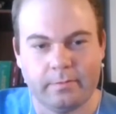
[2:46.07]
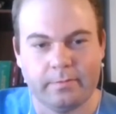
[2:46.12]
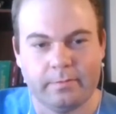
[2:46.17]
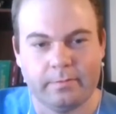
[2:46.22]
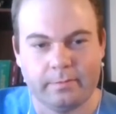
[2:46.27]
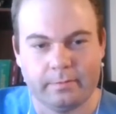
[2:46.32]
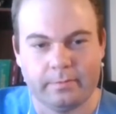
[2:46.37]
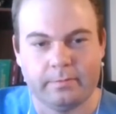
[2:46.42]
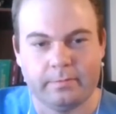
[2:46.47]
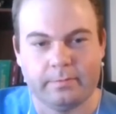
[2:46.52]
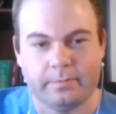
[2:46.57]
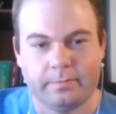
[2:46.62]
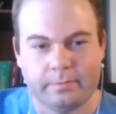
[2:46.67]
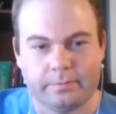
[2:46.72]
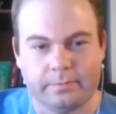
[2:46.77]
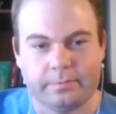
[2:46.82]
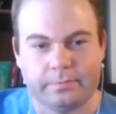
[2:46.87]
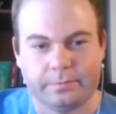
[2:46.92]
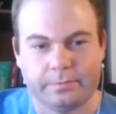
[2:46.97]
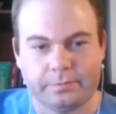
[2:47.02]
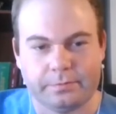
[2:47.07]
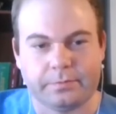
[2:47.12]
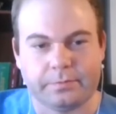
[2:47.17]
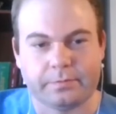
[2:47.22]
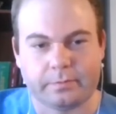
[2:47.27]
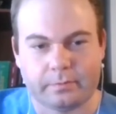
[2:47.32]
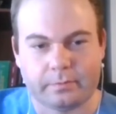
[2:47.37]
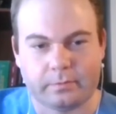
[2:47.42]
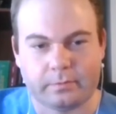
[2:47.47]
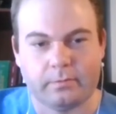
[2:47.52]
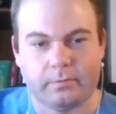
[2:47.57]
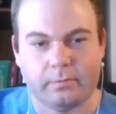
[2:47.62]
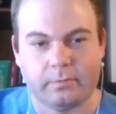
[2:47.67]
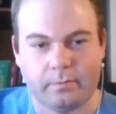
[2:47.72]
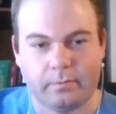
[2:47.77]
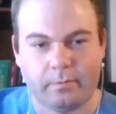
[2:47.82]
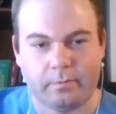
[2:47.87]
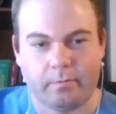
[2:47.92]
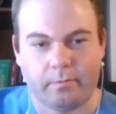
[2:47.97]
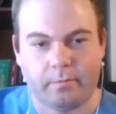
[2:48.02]

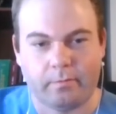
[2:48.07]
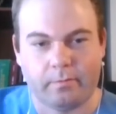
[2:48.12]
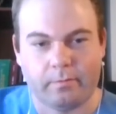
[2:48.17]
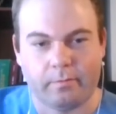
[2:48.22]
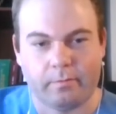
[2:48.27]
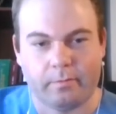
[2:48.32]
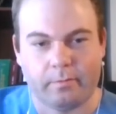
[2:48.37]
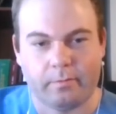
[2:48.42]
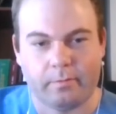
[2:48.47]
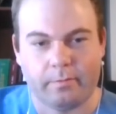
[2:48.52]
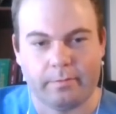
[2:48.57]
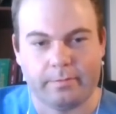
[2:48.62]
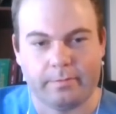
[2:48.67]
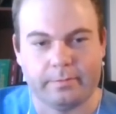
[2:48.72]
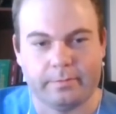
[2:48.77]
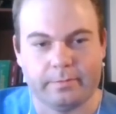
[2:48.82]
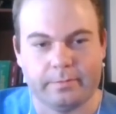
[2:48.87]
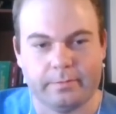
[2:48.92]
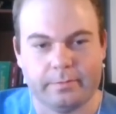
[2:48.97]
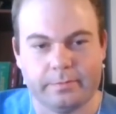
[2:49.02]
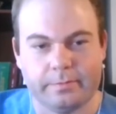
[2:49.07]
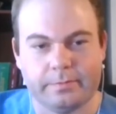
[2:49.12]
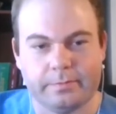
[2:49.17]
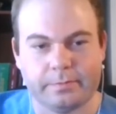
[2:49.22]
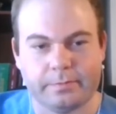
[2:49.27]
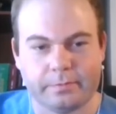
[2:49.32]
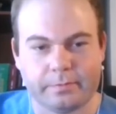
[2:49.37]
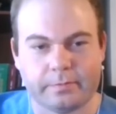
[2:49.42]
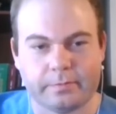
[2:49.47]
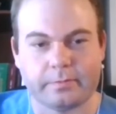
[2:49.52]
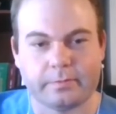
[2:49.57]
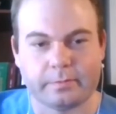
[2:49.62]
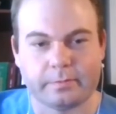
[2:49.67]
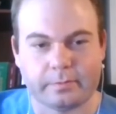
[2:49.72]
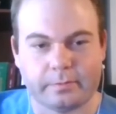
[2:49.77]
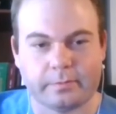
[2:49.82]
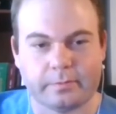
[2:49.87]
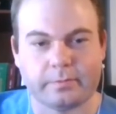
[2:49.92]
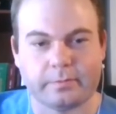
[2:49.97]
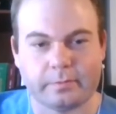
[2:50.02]

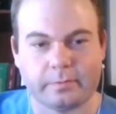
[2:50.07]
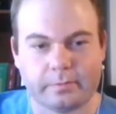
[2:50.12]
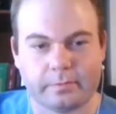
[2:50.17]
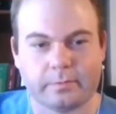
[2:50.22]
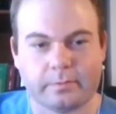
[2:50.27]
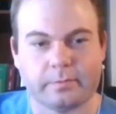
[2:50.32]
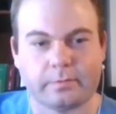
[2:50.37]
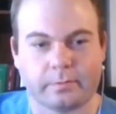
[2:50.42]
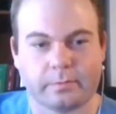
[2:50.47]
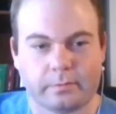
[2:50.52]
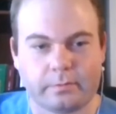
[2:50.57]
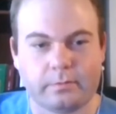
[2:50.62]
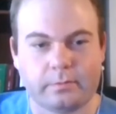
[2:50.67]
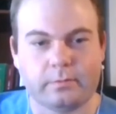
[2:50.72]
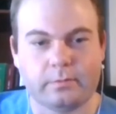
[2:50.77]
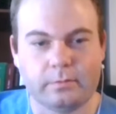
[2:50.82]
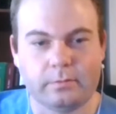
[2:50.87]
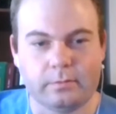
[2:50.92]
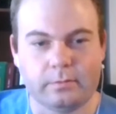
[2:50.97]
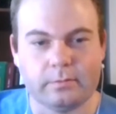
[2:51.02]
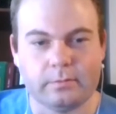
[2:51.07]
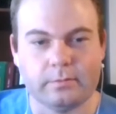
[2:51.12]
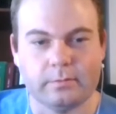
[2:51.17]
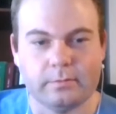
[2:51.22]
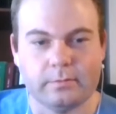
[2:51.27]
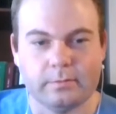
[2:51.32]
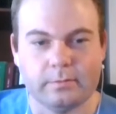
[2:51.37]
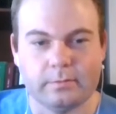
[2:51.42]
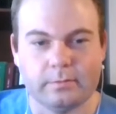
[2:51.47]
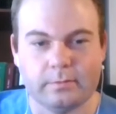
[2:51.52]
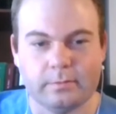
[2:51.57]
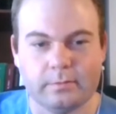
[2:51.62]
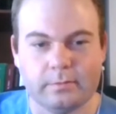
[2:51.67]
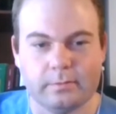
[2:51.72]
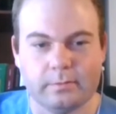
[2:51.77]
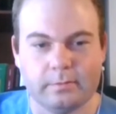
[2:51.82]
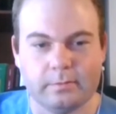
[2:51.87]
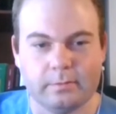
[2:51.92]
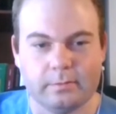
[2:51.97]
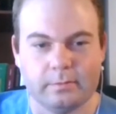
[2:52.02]

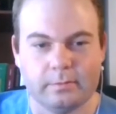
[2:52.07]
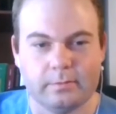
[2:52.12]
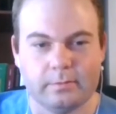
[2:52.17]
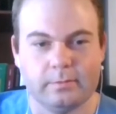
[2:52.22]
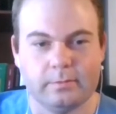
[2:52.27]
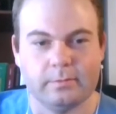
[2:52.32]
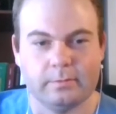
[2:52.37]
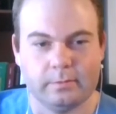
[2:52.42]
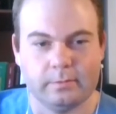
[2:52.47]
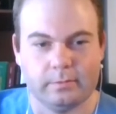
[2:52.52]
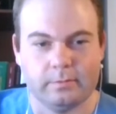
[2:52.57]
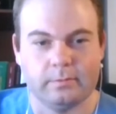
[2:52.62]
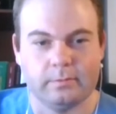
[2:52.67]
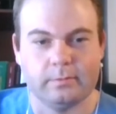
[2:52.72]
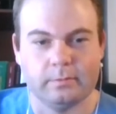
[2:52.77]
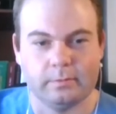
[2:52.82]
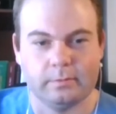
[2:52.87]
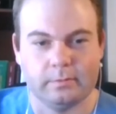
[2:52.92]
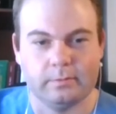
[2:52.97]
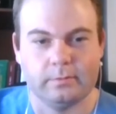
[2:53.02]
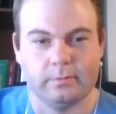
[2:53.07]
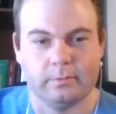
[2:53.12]
(not speaking)